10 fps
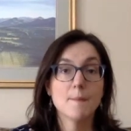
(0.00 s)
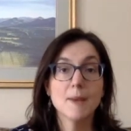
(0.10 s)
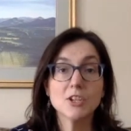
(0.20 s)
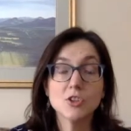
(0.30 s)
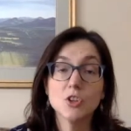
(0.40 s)

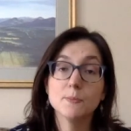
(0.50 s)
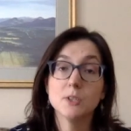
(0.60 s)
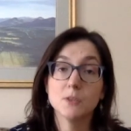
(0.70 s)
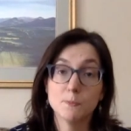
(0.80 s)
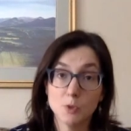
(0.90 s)
Make sure you
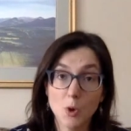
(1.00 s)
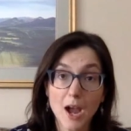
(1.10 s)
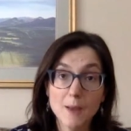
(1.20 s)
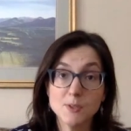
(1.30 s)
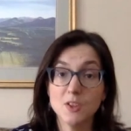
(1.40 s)

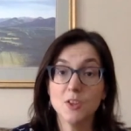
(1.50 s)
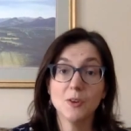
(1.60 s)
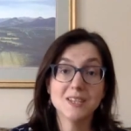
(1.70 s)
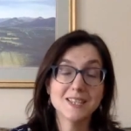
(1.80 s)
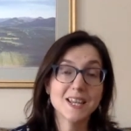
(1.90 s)
subscribe so that you
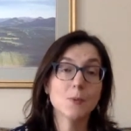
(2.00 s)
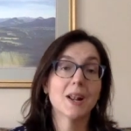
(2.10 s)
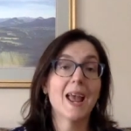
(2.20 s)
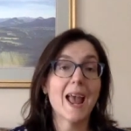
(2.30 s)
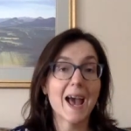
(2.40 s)
can see when
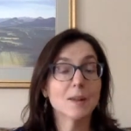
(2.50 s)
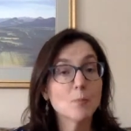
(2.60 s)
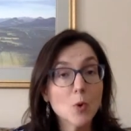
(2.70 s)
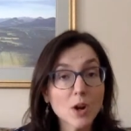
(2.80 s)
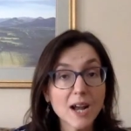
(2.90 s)
I add
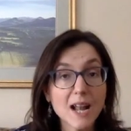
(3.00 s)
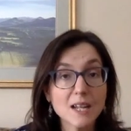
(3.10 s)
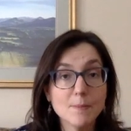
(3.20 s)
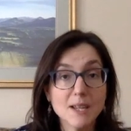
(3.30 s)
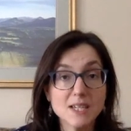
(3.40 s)
more
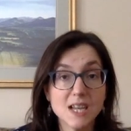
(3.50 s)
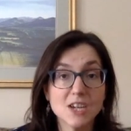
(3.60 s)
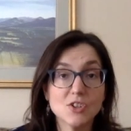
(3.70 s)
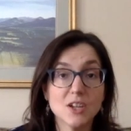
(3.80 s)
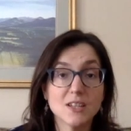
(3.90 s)
guided
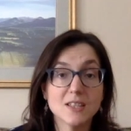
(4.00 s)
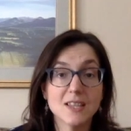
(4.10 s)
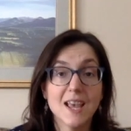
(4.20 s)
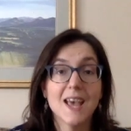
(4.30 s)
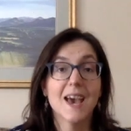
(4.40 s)
meditations.
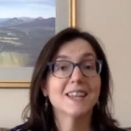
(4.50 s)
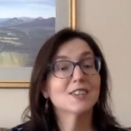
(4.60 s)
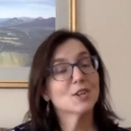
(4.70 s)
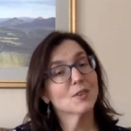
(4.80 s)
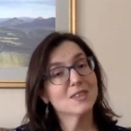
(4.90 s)
And
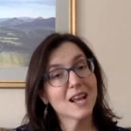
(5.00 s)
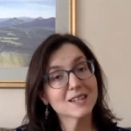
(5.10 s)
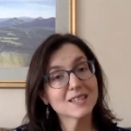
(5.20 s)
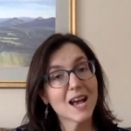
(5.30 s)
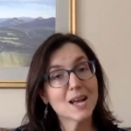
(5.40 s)
until
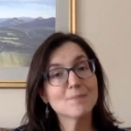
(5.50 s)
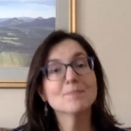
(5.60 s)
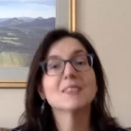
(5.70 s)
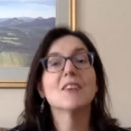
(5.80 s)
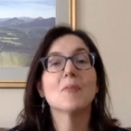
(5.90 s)
next time,
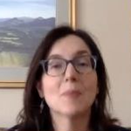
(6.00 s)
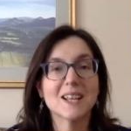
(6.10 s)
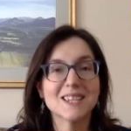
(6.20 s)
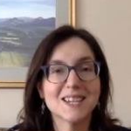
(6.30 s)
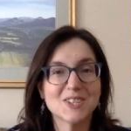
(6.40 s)
love and
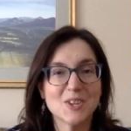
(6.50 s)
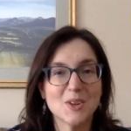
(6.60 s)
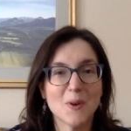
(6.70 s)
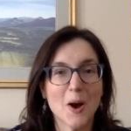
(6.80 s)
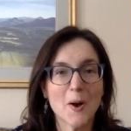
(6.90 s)
blessings to
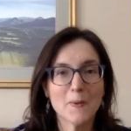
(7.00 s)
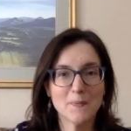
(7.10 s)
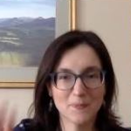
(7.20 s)
you all.